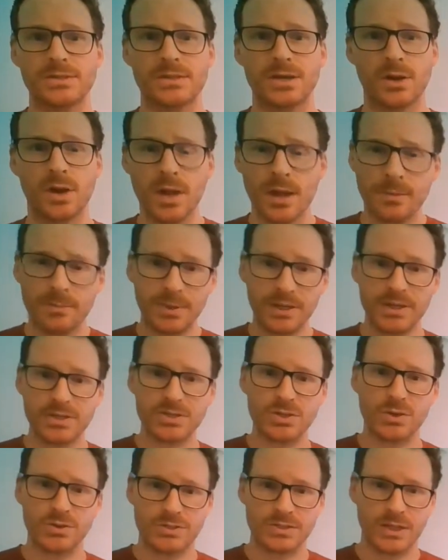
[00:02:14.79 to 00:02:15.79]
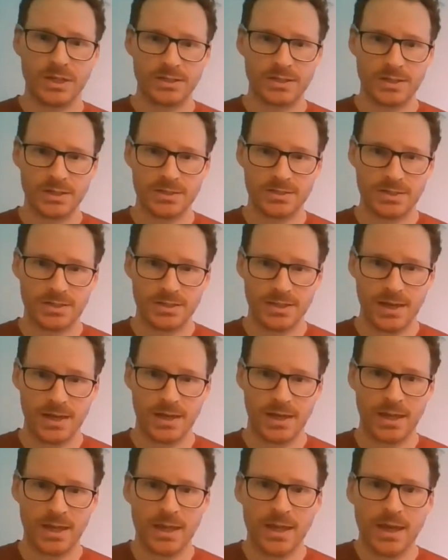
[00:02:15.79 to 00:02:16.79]
So please contact us
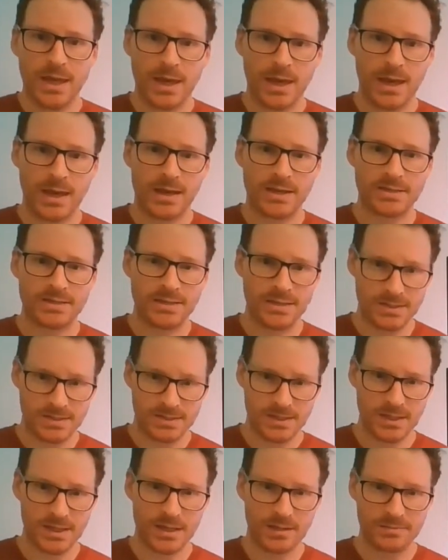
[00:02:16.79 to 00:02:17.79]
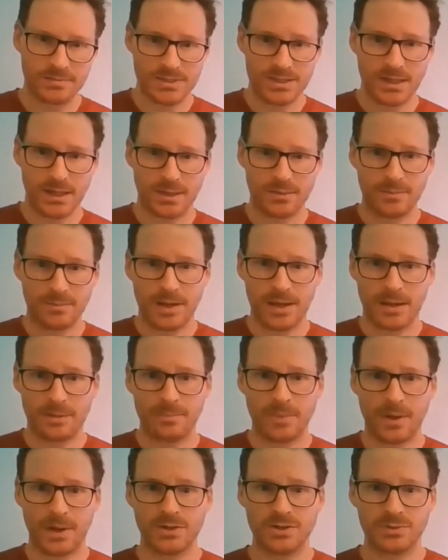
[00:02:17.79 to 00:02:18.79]
today at dmteam
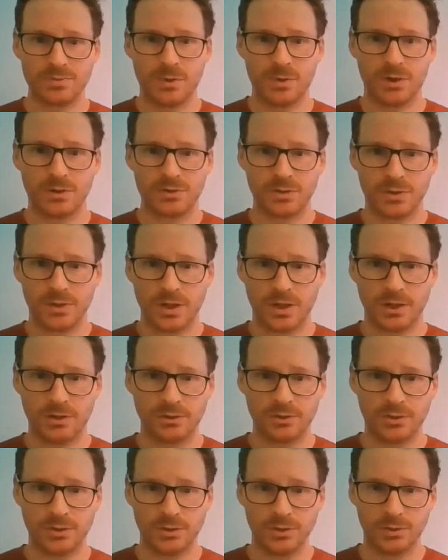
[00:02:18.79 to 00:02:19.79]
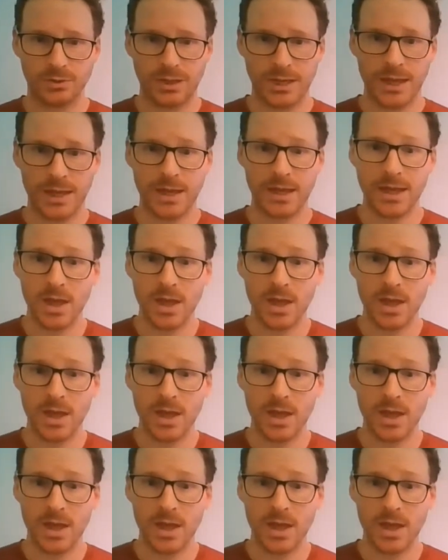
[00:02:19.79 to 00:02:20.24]
at postsmart.co.uk